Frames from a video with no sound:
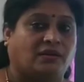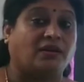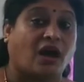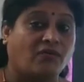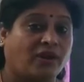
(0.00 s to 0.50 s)

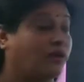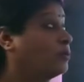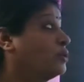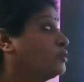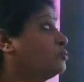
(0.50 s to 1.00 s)
Now we are
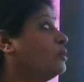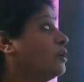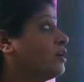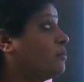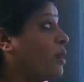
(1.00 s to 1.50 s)
going to
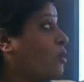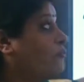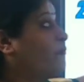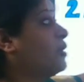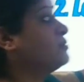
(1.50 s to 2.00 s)
learn
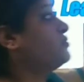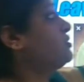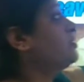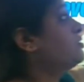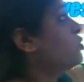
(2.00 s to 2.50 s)
about
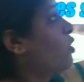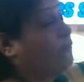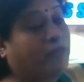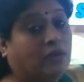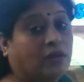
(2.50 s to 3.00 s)
functions
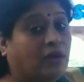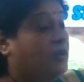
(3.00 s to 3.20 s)
of the